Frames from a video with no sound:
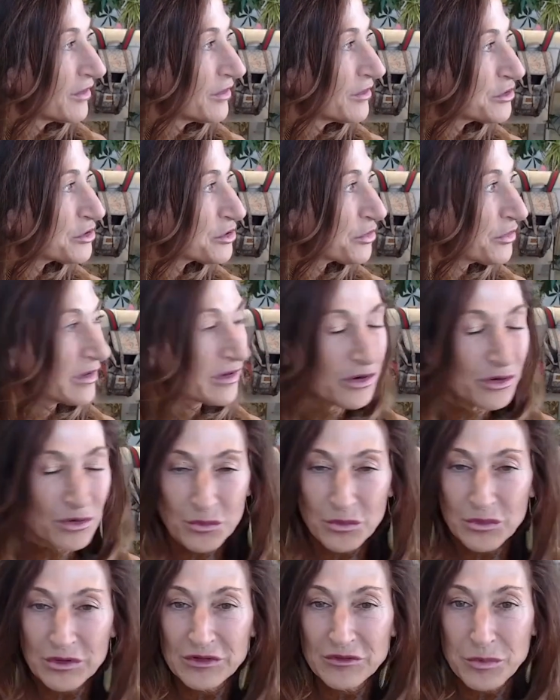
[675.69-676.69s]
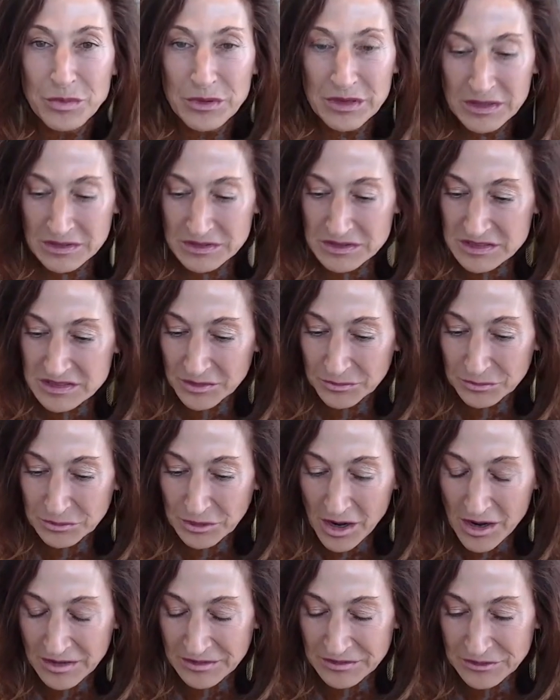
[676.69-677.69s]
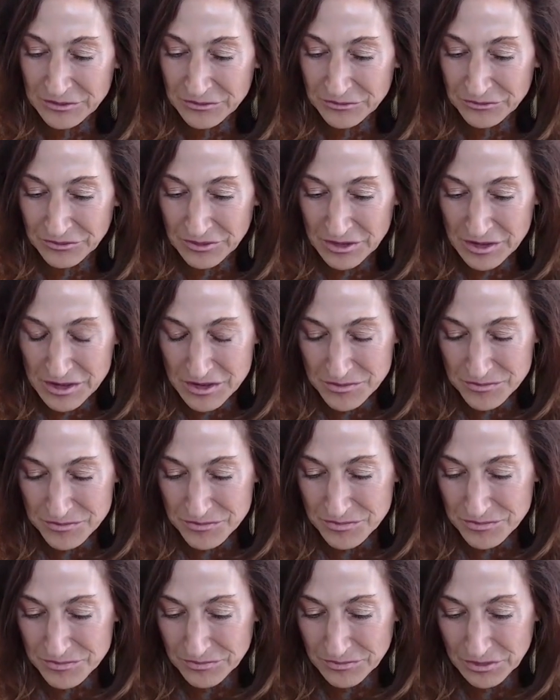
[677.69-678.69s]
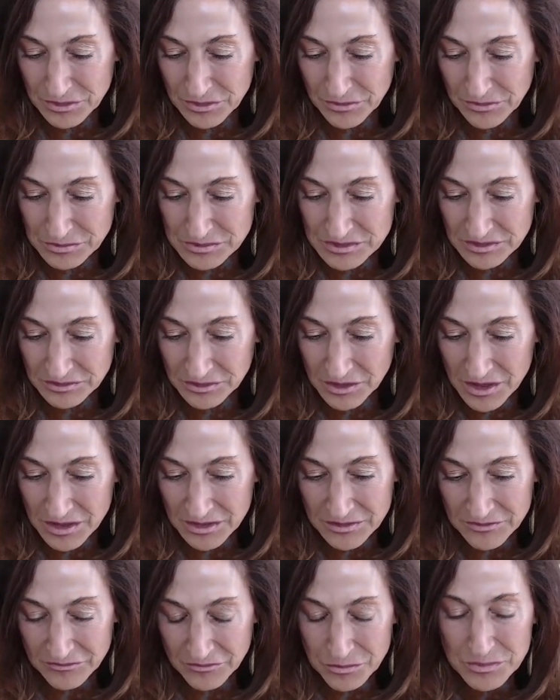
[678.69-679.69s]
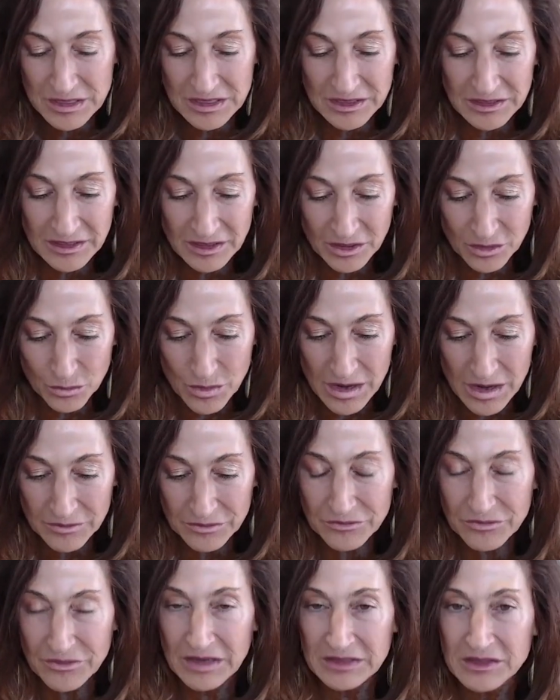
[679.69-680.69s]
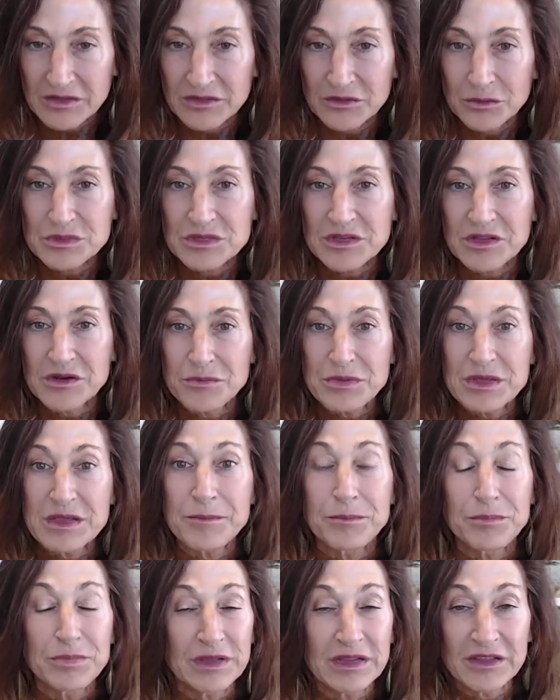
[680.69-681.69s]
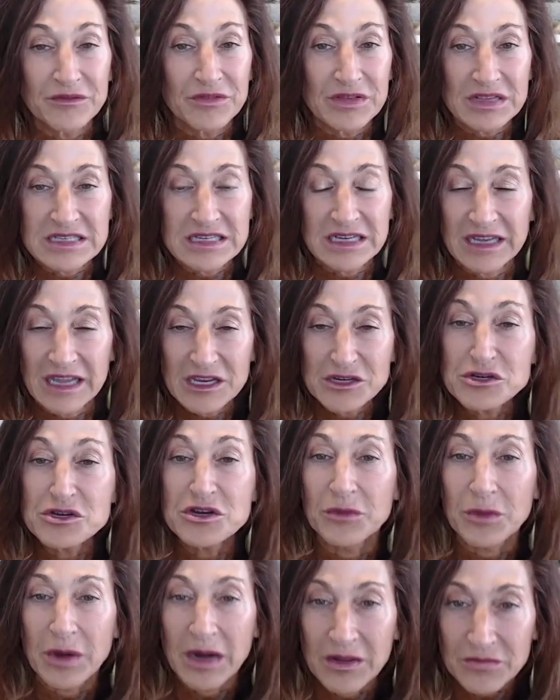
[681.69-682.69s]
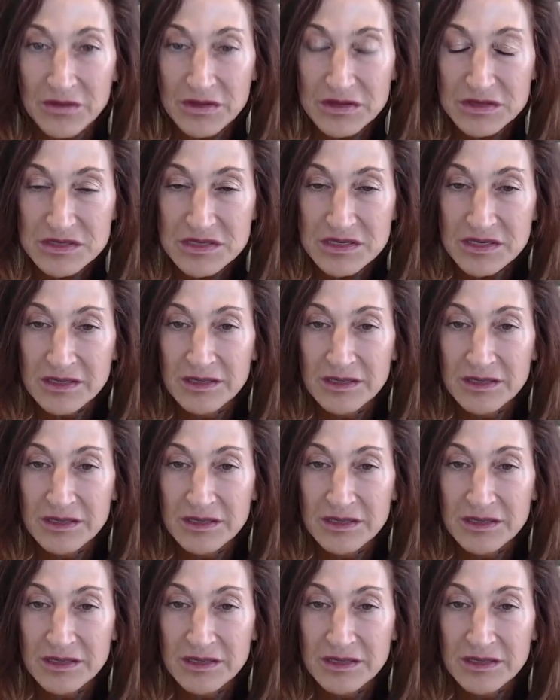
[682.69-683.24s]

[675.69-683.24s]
The trigger would have been some kind of, there was a lot of media around the fact that there was going to be a big investigation around this.